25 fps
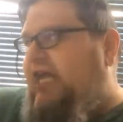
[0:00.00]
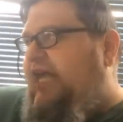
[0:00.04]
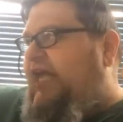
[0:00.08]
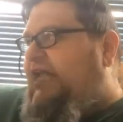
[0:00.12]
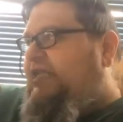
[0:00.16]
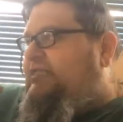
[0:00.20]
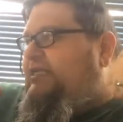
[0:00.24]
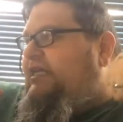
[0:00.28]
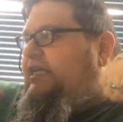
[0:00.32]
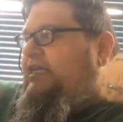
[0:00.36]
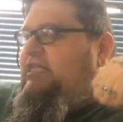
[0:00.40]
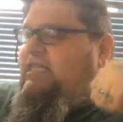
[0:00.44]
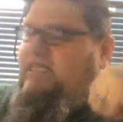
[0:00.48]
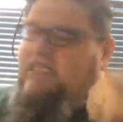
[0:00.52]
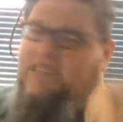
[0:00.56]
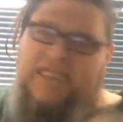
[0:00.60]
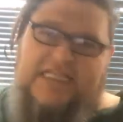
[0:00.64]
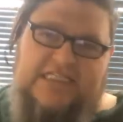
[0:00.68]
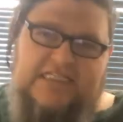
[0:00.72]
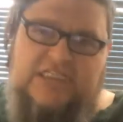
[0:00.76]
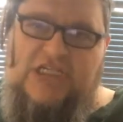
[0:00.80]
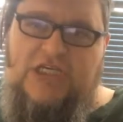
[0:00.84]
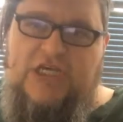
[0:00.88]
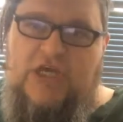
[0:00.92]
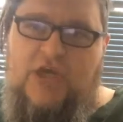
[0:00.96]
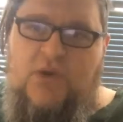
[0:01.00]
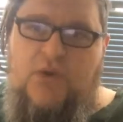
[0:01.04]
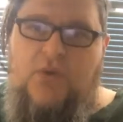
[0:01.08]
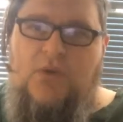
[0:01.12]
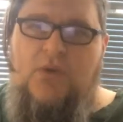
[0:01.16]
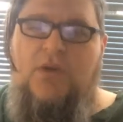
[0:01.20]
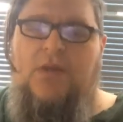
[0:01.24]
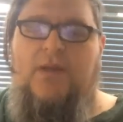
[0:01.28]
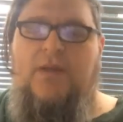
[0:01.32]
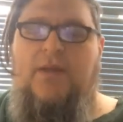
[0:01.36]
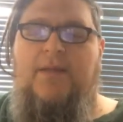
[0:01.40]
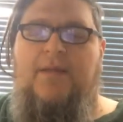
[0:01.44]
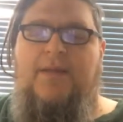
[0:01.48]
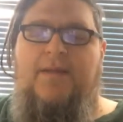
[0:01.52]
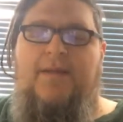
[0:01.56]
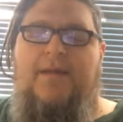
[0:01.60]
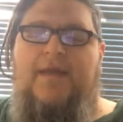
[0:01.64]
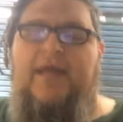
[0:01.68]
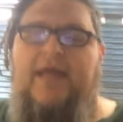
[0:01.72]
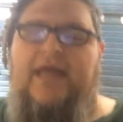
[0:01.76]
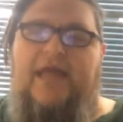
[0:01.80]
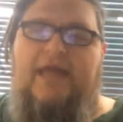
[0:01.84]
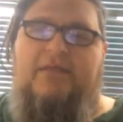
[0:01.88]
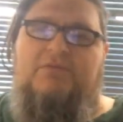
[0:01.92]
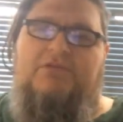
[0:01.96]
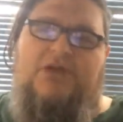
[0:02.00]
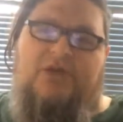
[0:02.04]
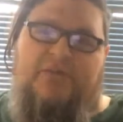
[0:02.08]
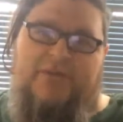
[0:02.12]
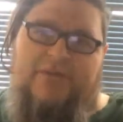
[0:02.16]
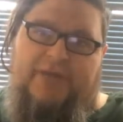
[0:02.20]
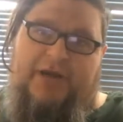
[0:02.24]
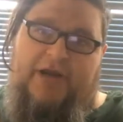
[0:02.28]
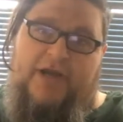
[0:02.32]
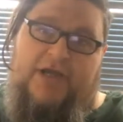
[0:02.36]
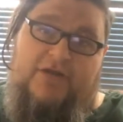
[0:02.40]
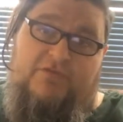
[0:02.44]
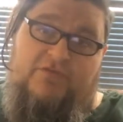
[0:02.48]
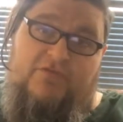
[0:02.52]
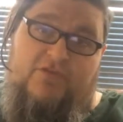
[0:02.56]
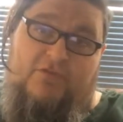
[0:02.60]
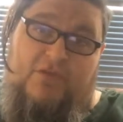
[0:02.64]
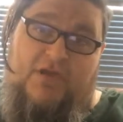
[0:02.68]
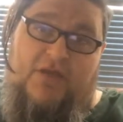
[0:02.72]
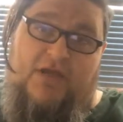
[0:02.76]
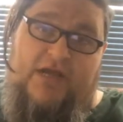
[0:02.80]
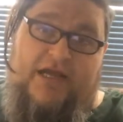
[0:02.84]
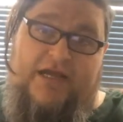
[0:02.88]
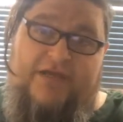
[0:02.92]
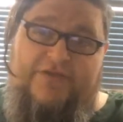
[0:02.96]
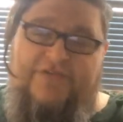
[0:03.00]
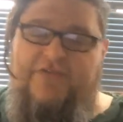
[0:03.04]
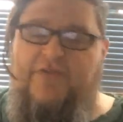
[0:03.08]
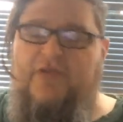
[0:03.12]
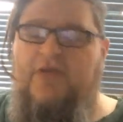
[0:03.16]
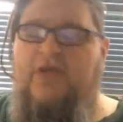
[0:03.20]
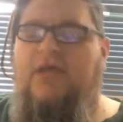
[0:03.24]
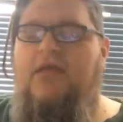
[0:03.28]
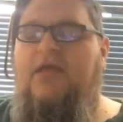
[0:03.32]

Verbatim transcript: And it's like, let's go. And I'm talking about American football, guys.